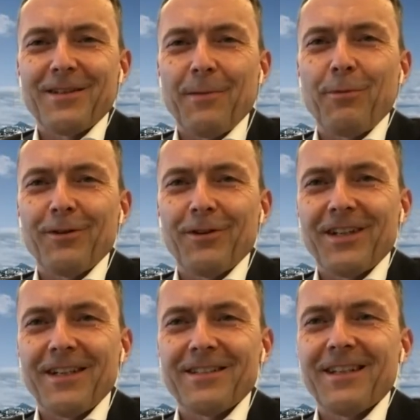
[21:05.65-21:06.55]
I
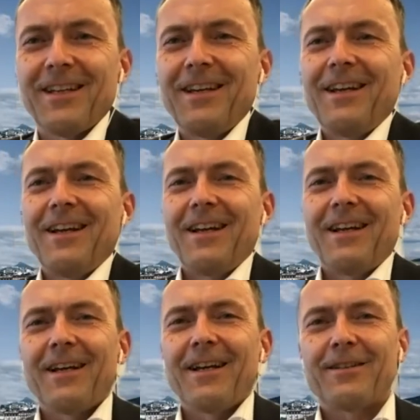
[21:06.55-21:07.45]
apologize
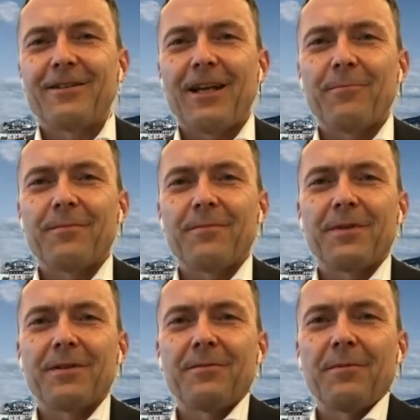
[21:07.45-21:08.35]
to them,
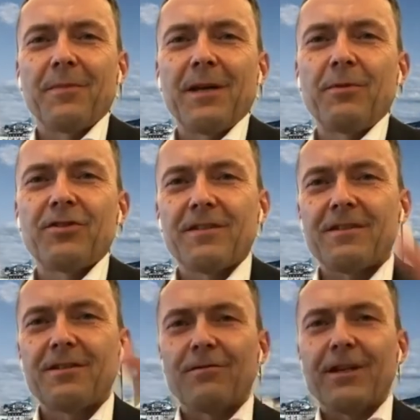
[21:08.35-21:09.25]
but maybe
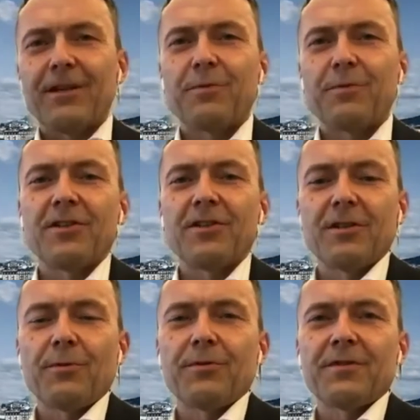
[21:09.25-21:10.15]
just to try to position the
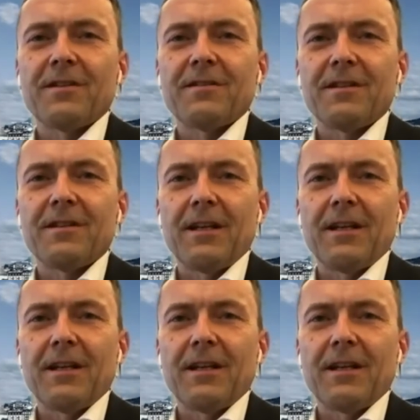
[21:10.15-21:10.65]
process